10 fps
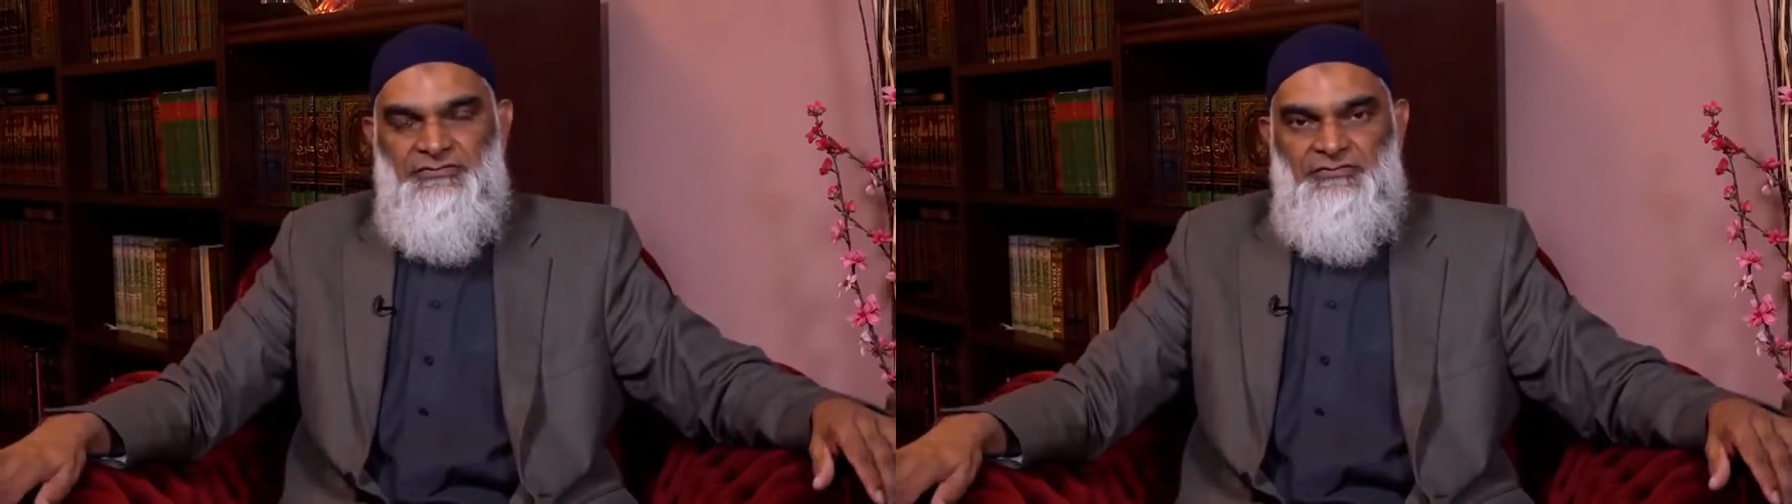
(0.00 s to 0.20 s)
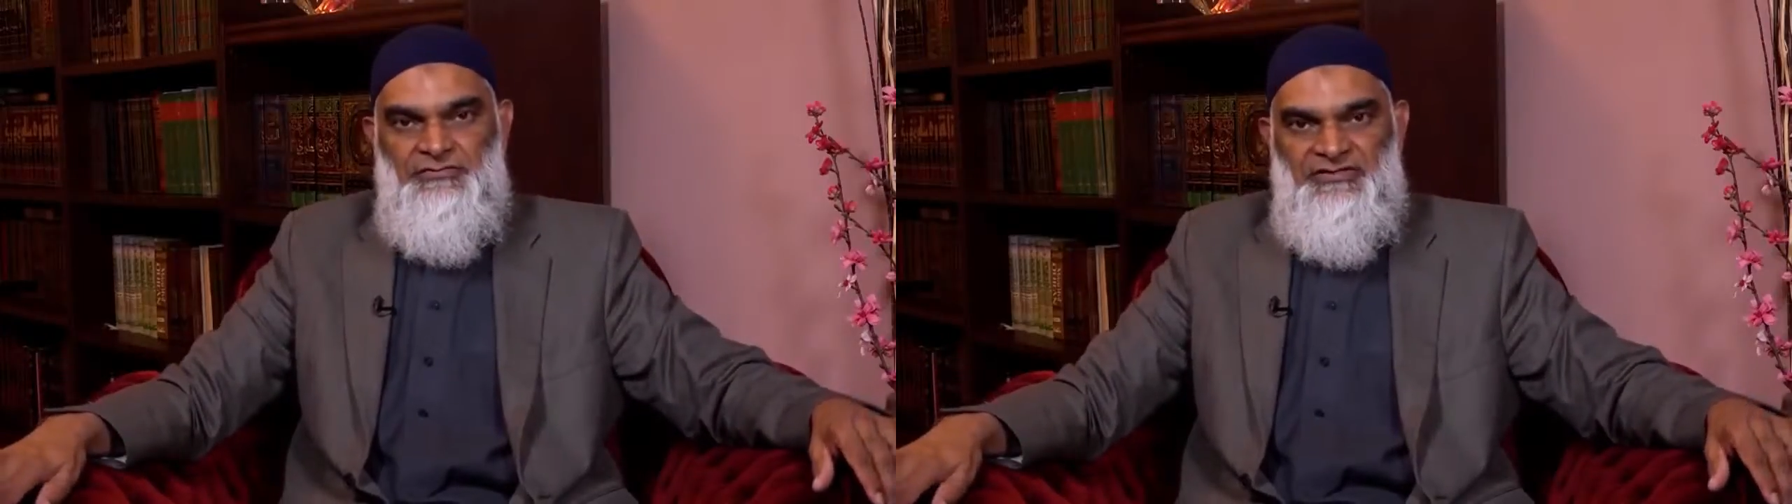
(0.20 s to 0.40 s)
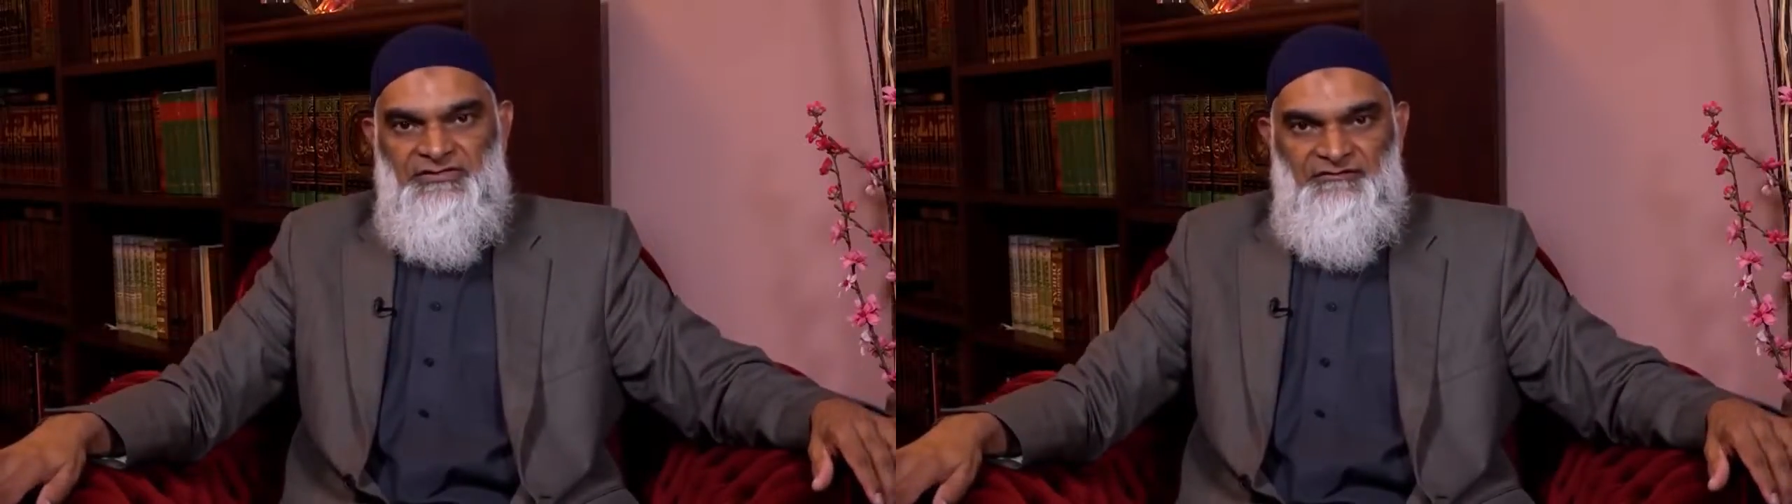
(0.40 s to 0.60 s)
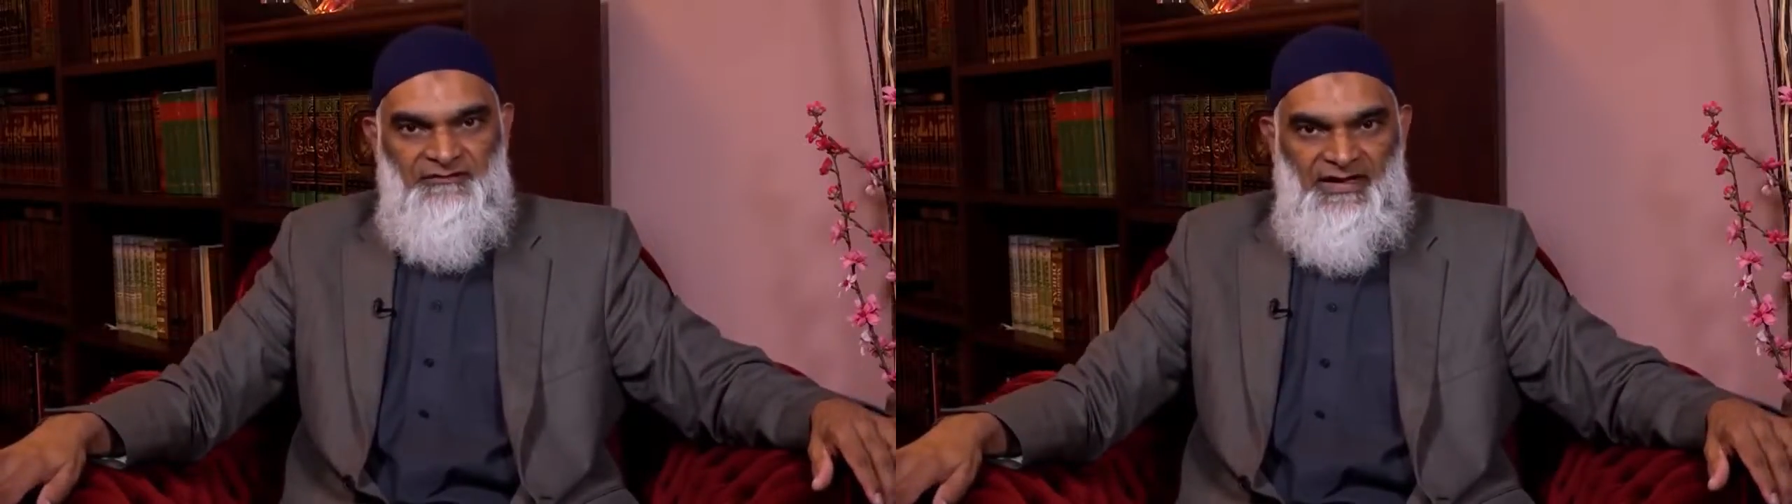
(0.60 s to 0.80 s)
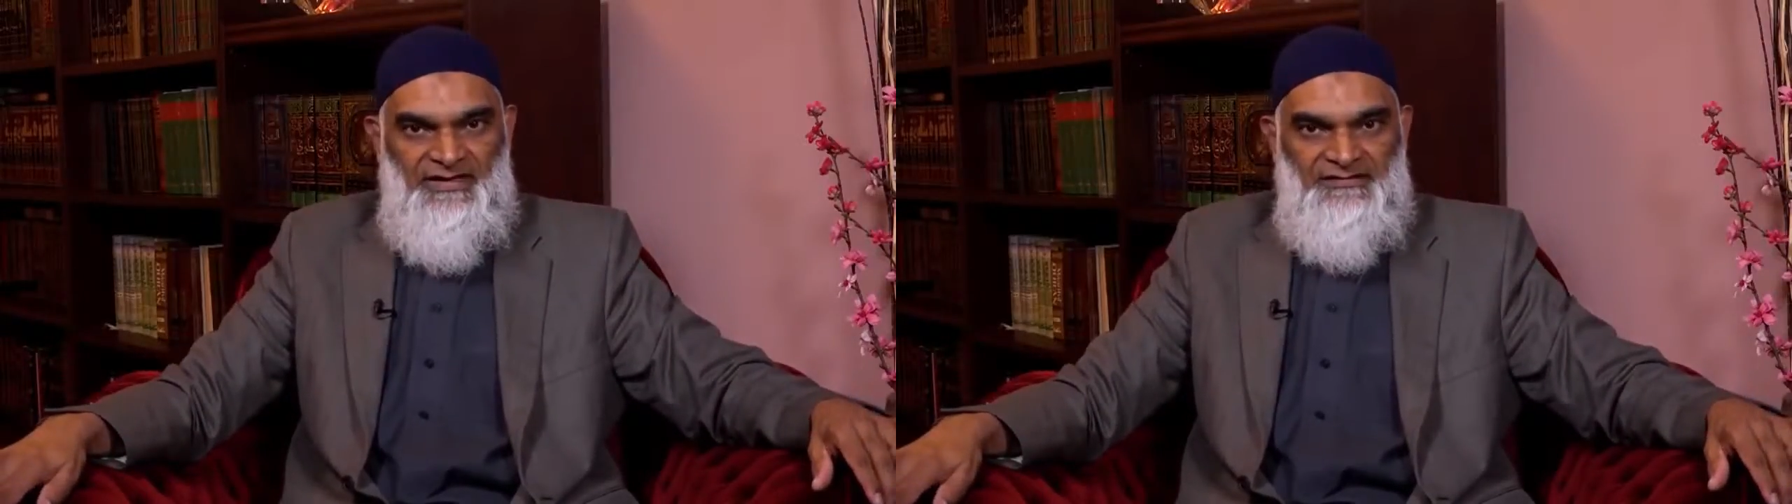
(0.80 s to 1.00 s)
to
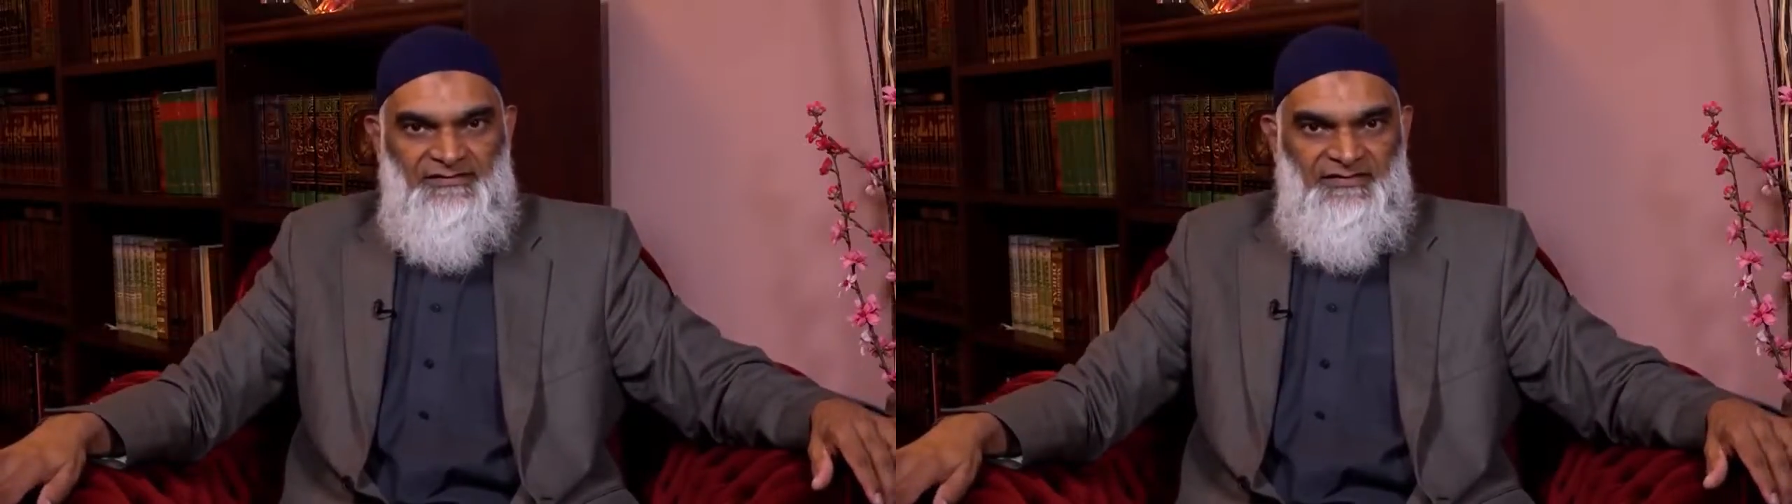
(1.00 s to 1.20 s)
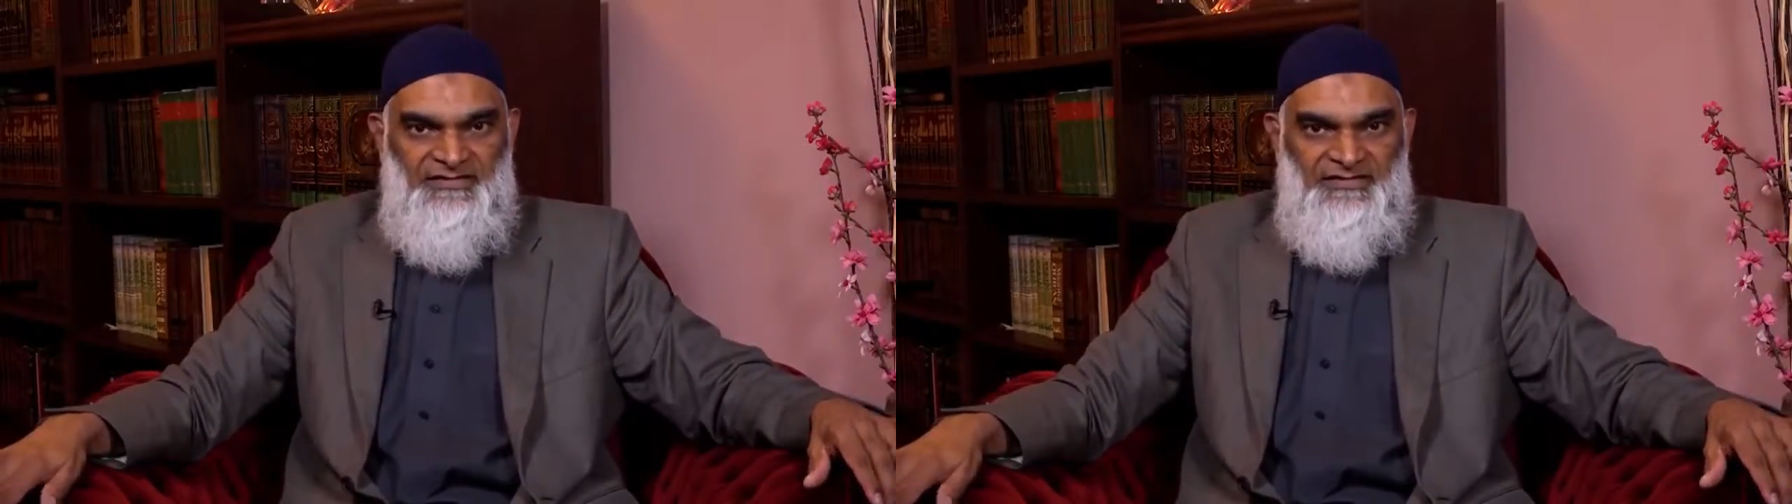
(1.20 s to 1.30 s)
define